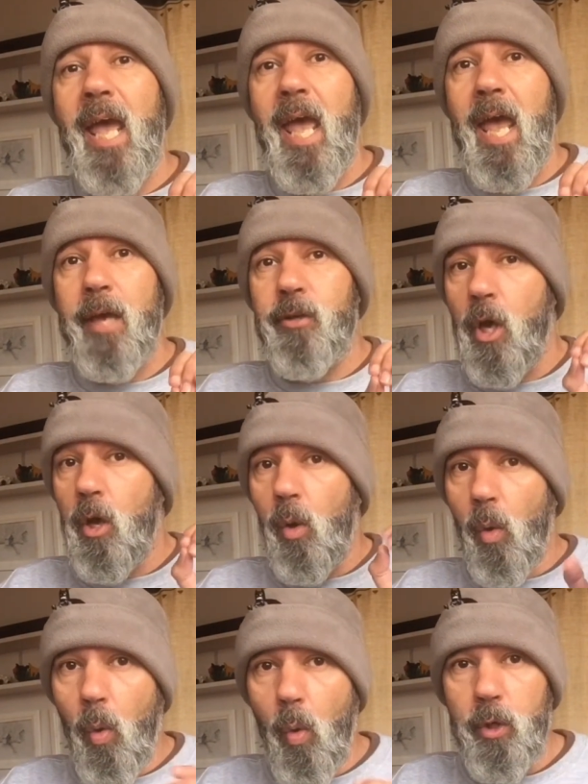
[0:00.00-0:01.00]
add
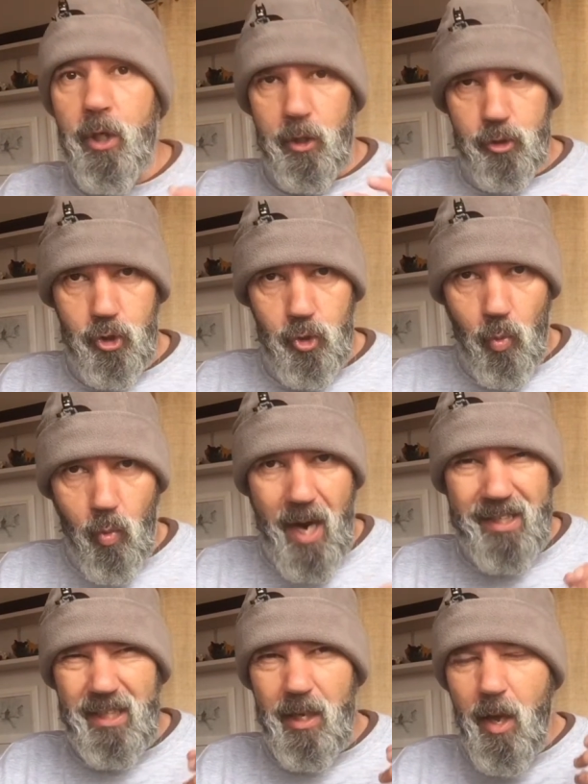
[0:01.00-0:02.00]
order to your
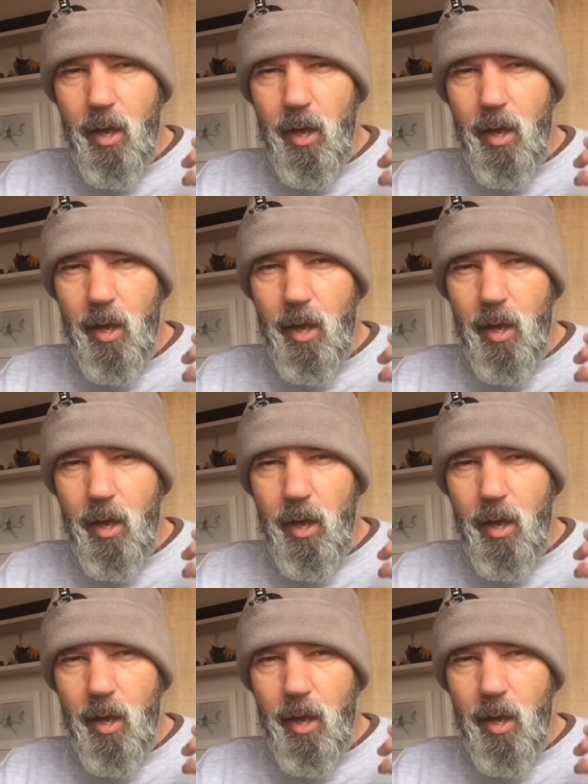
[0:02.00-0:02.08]
writing.